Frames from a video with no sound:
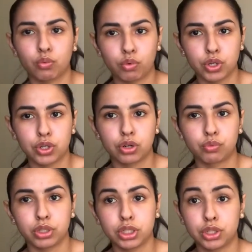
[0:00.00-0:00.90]
where you don't
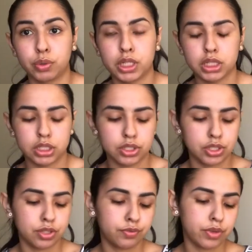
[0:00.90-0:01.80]
really do anything to
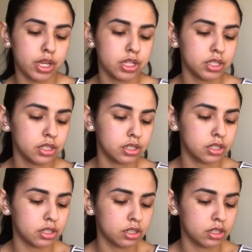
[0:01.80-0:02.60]
your face.